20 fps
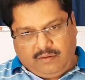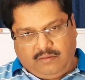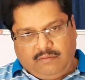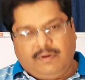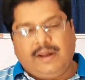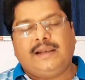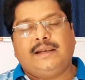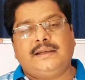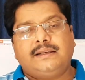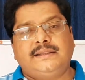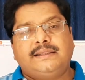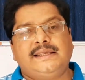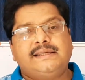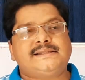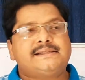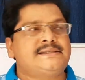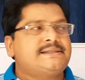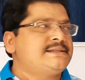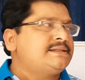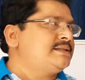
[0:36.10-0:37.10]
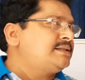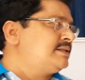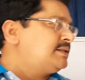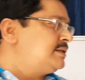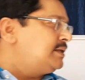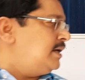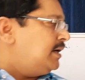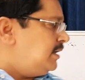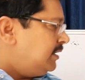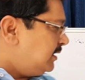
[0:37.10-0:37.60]
well,
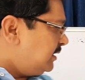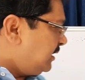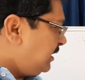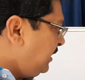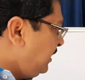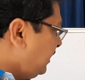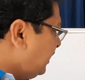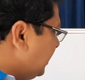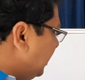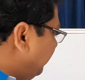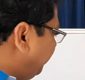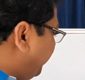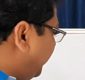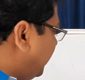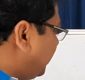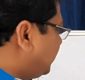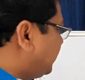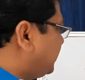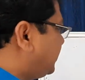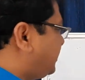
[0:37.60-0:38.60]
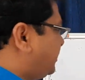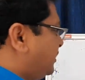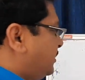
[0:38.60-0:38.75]
this clinical part